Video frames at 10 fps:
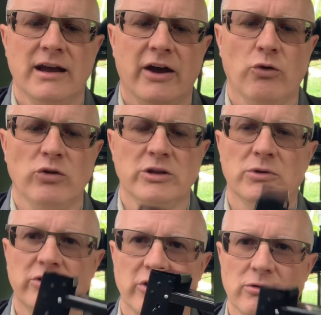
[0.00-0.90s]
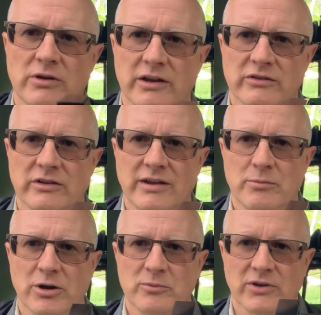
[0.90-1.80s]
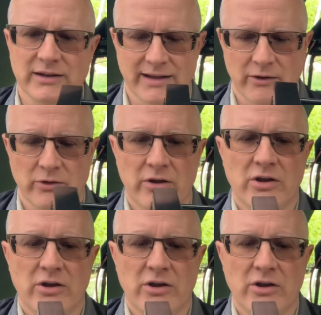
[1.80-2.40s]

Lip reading: and all you would do is to tip it upside down,